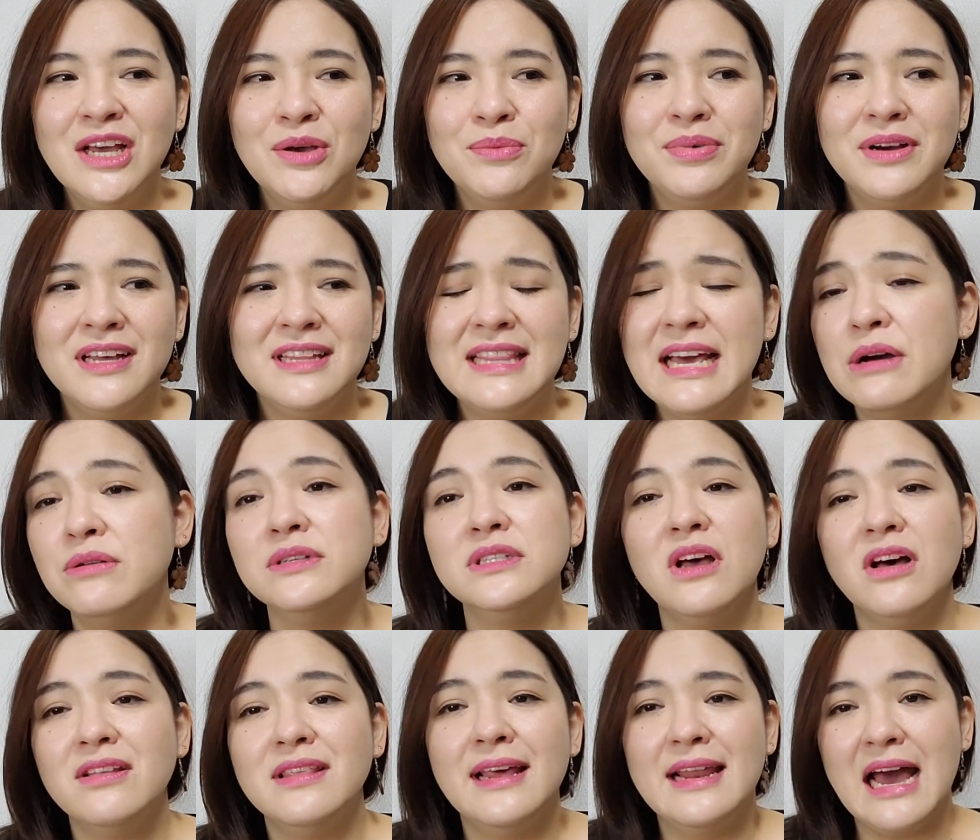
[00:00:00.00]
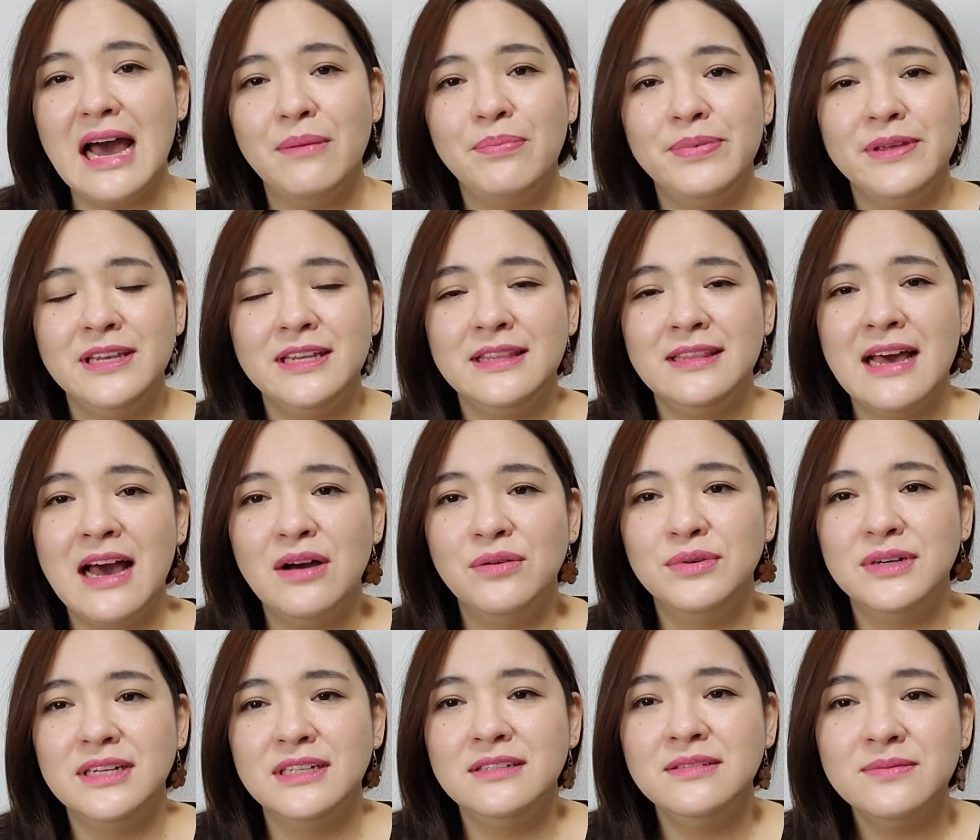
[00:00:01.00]
But that was all that happened in that
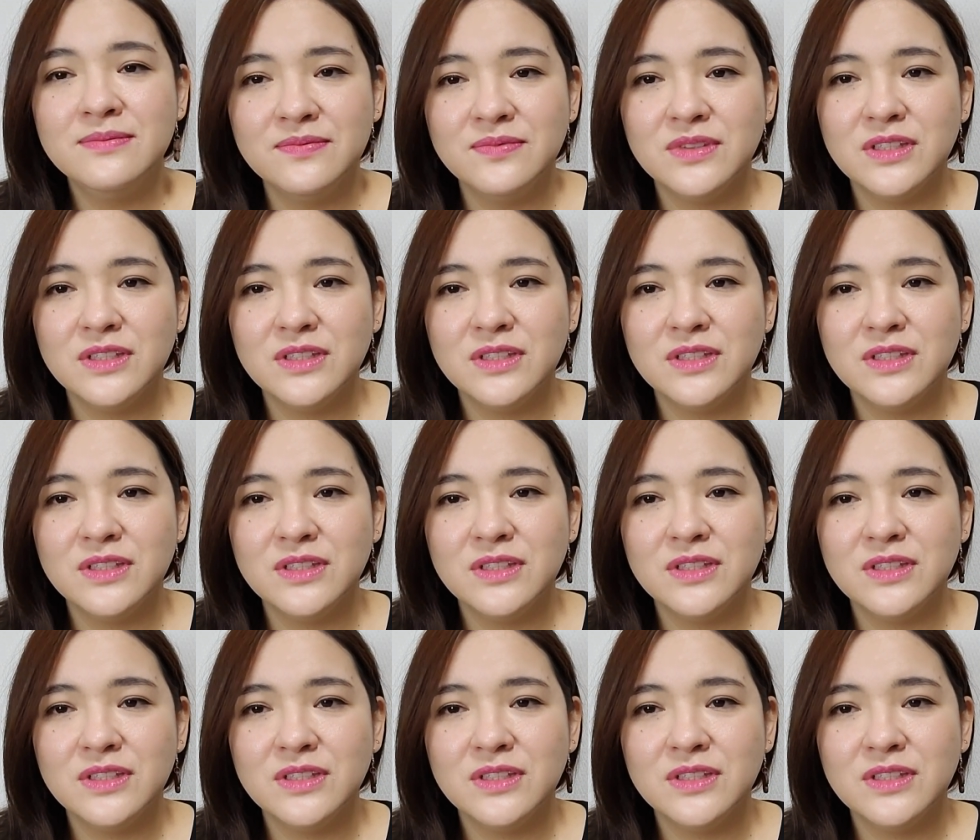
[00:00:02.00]
one.